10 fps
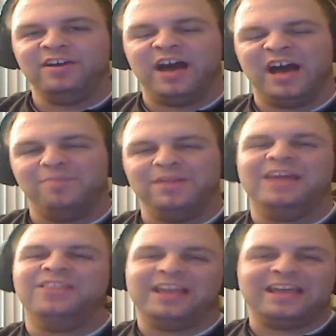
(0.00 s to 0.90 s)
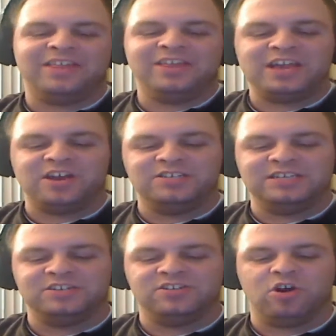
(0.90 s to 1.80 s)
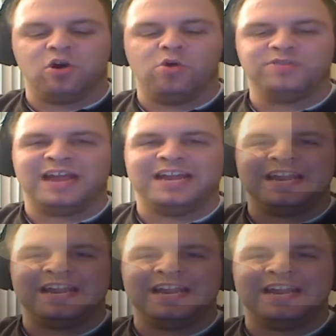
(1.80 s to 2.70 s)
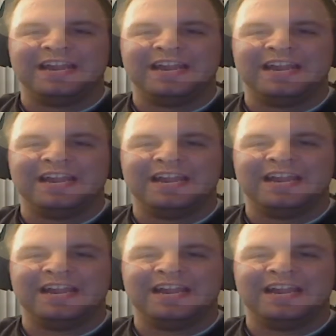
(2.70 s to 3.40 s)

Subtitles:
I think it goes into their whole dynamic attitude with the